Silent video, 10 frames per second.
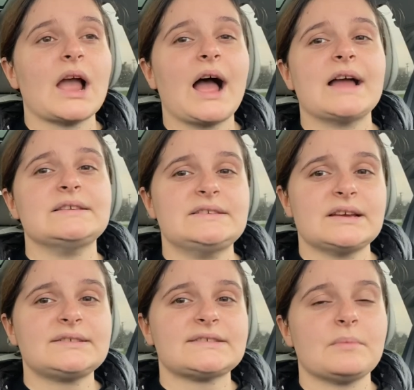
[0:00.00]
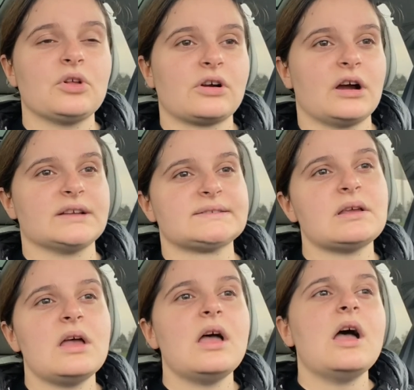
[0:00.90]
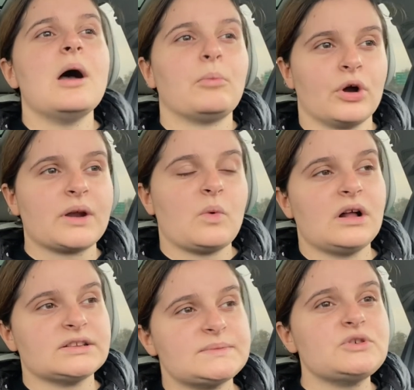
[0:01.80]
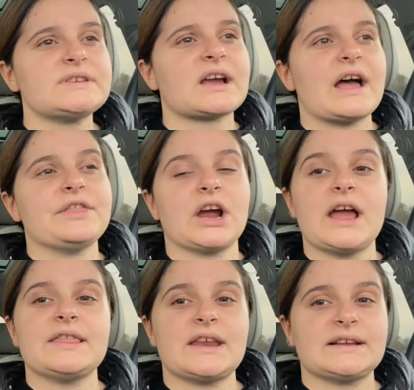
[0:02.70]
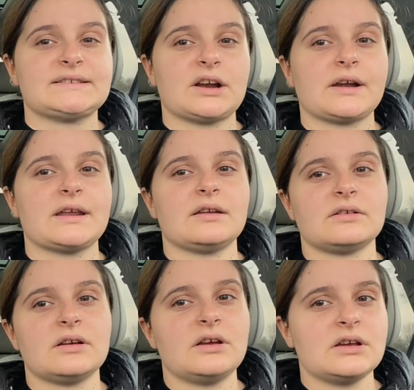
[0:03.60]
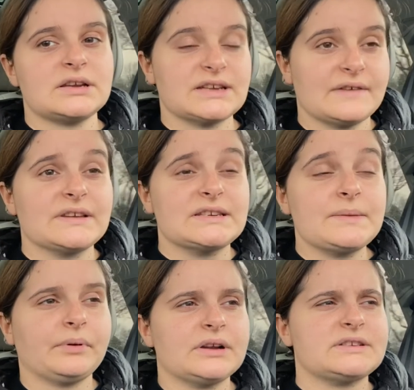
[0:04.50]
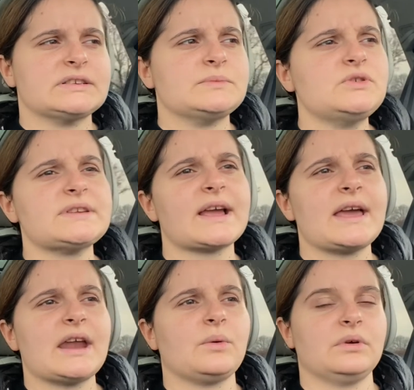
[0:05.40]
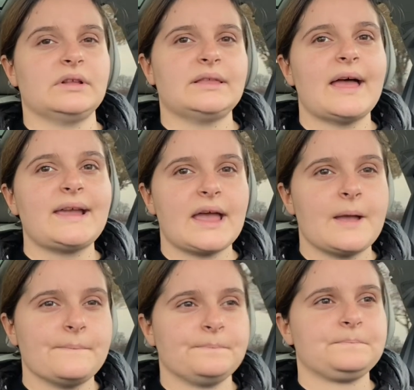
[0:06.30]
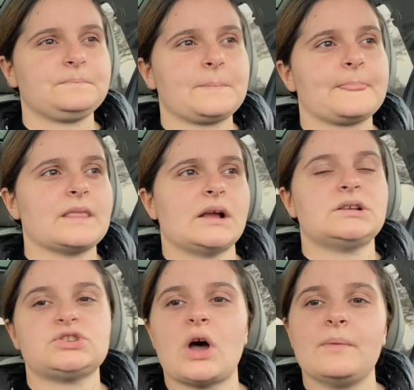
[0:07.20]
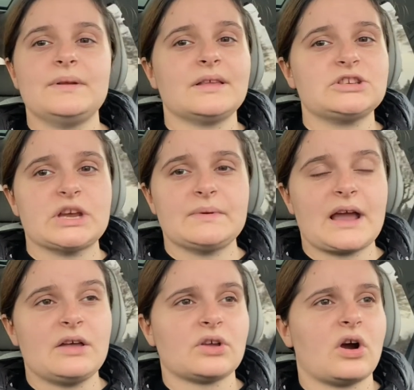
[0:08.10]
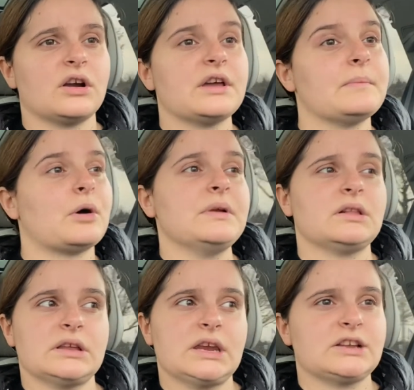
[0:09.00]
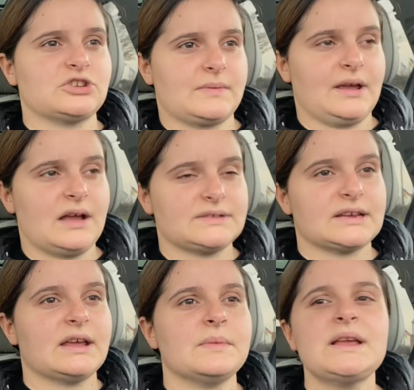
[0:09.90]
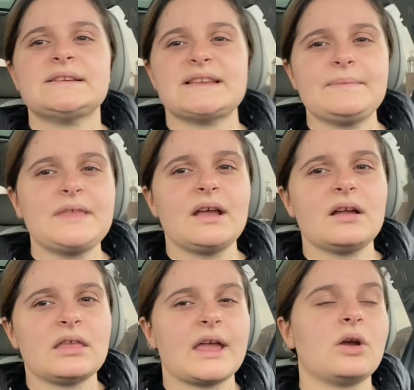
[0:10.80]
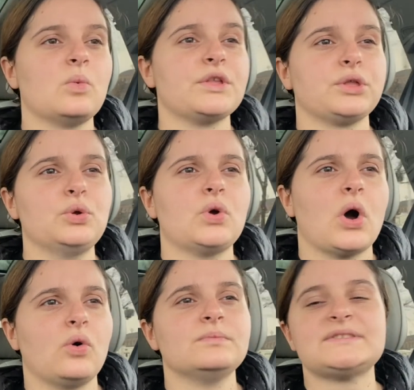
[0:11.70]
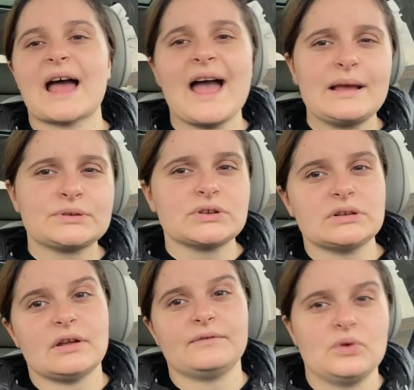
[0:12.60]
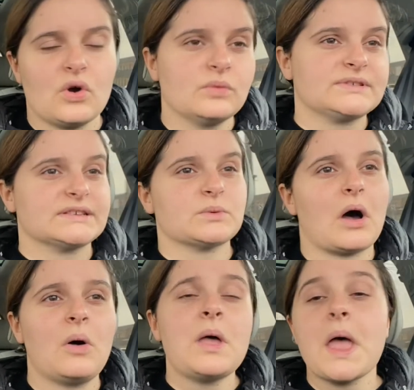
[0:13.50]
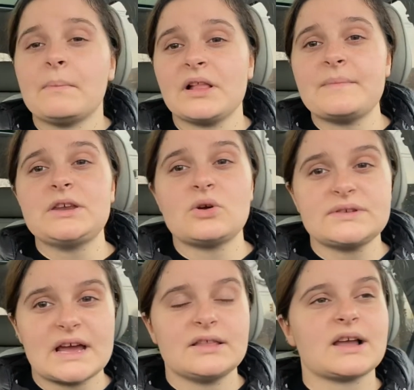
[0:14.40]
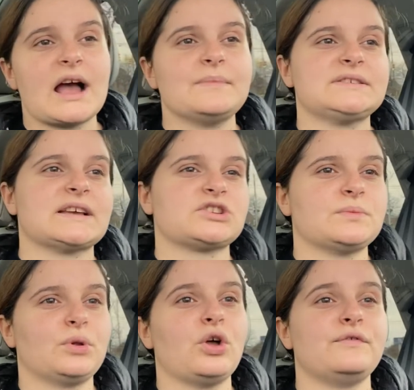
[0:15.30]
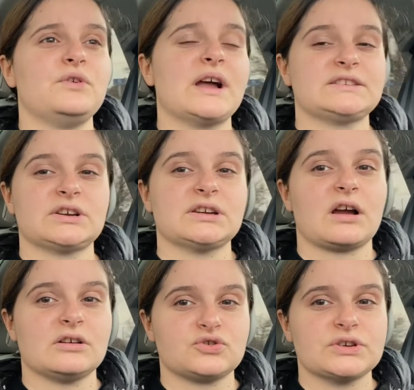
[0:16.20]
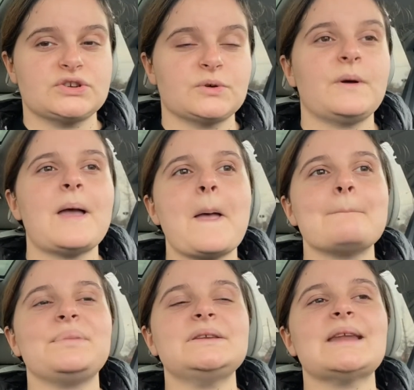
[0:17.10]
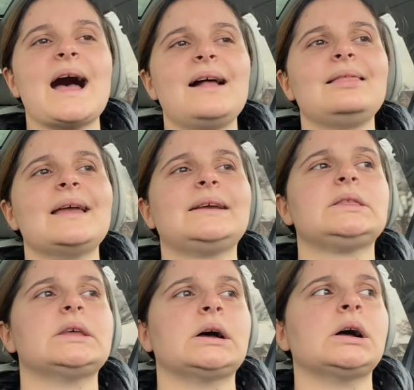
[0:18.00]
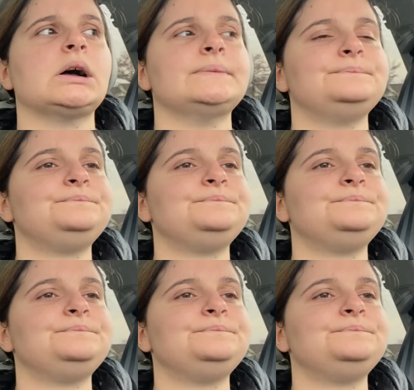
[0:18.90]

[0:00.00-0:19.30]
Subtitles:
I did stumble across Morgan Wallen's music on there, and then I started diving deeper into his music, and I really like him. So I'll be like jamming on the car to him, I'll be cleaning, jamming out to him. Same thing like with Luke Combs. I absolutely love Luke Combs as well. But let me know down in the comment section below if you guys are in the country too. But not like the